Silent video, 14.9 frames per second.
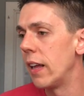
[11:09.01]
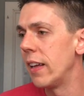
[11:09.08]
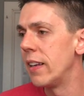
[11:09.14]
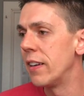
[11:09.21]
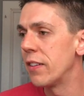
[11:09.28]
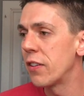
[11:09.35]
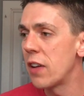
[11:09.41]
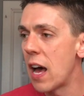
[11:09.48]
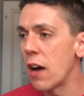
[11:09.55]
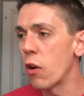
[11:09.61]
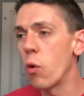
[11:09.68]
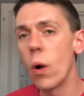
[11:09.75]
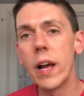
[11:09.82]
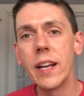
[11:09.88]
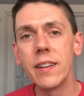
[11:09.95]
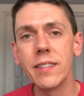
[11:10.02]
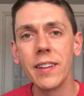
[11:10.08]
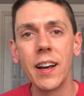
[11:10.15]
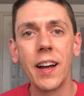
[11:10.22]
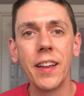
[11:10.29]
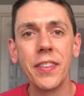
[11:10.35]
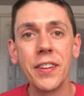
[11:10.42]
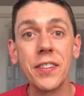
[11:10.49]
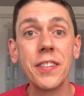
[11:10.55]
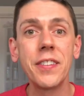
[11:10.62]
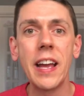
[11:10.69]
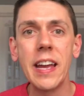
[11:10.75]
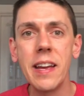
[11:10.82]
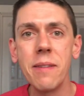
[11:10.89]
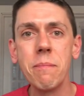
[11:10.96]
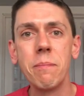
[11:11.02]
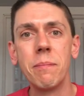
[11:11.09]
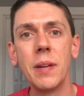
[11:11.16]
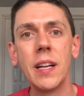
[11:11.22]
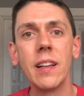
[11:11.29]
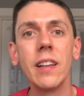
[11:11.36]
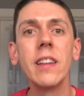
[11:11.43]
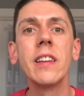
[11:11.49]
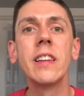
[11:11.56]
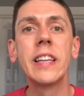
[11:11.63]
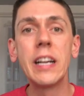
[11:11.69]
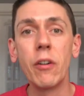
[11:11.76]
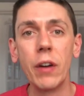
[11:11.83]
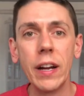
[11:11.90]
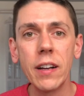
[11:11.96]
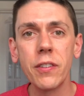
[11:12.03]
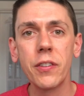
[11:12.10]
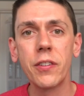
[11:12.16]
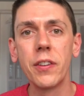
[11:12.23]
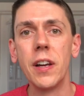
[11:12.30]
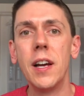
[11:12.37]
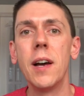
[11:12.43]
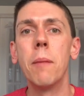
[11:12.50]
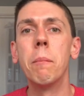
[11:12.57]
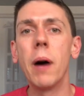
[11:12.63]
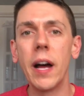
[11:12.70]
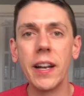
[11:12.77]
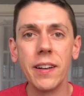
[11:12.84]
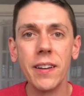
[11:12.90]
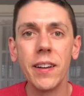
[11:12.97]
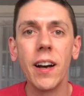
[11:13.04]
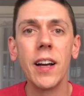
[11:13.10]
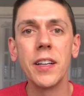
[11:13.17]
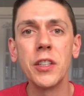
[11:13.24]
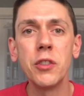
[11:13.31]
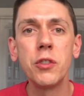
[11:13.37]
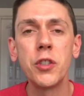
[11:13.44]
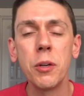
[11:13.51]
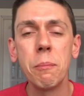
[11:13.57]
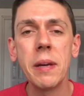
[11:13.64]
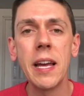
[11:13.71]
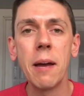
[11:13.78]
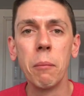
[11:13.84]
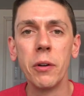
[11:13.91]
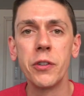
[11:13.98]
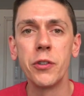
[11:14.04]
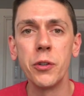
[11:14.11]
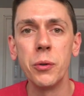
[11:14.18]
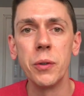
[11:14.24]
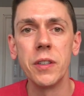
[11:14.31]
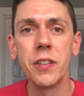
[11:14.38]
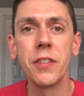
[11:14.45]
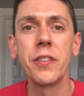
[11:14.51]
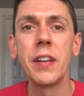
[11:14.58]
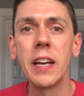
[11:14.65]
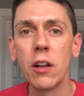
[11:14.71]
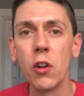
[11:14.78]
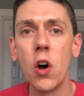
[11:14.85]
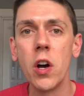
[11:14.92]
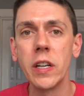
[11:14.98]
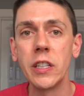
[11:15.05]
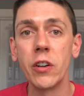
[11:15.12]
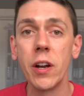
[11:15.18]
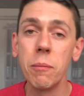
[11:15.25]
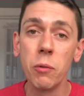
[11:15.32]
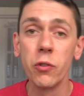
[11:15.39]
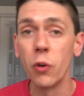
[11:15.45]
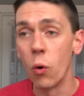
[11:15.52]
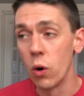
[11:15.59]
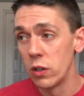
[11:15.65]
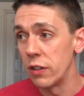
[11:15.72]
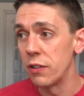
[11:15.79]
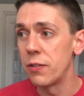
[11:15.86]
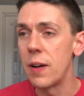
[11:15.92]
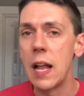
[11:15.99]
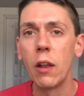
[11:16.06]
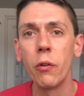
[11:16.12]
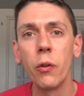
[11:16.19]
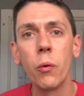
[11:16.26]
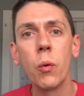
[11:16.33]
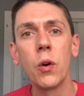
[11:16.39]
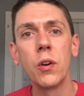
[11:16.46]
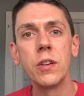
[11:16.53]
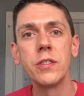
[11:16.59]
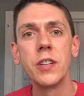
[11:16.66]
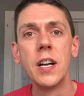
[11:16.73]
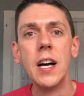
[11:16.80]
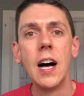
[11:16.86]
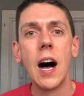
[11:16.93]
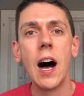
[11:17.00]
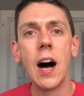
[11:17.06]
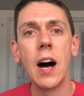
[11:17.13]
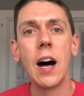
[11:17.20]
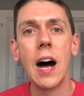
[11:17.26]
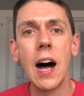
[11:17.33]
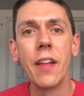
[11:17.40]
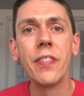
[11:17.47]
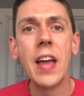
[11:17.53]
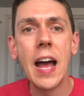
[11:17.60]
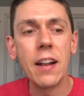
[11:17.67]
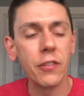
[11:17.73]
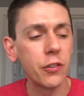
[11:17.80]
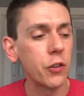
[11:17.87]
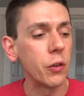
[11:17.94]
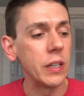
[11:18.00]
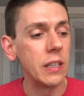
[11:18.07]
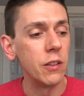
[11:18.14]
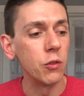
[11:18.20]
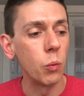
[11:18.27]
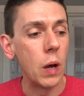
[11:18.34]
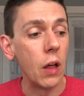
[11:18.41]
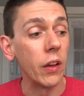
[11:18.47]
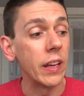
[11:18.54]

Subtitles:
And it's not quite the same lyrics, but you should be able to sing along in your hymnals or just follow the words on that screen as well.